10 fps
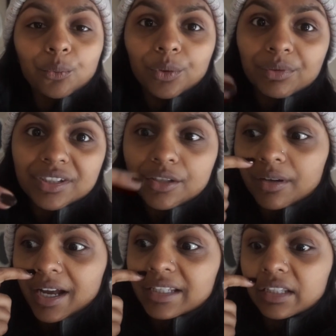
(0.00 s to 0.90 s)
We will see
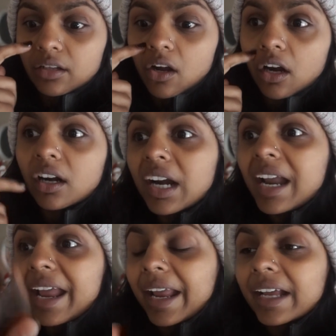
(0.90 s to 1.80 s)
you guys in the car.
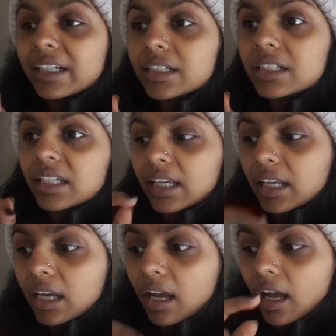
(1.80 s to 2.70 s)
And
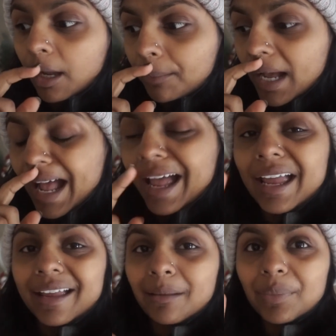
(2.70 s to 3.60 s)

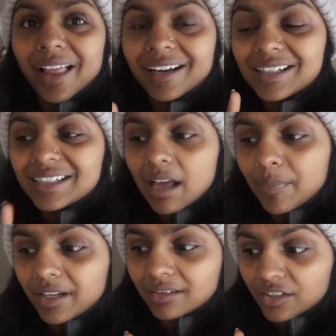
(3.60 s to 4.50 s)
I plan on
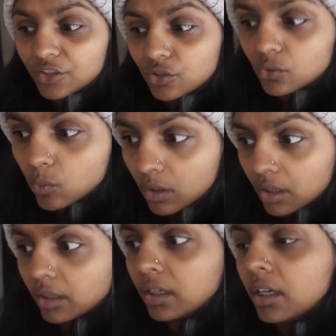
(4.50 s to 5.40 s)
stopping at the
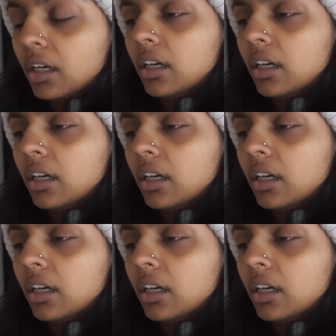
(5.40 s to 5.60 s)
store